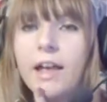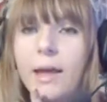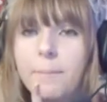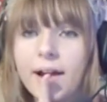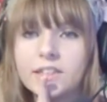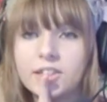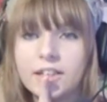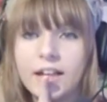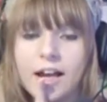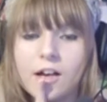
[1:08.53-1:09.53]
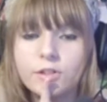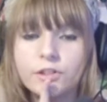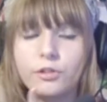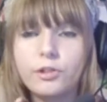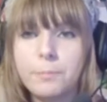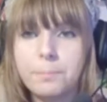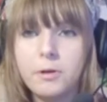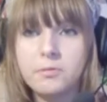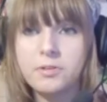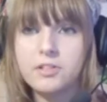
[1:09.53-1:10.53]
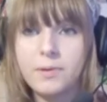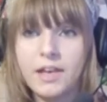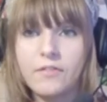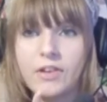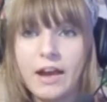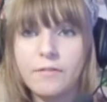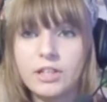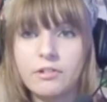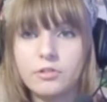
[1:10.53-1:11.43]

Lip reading: Imagine how sore your boobs must be if you have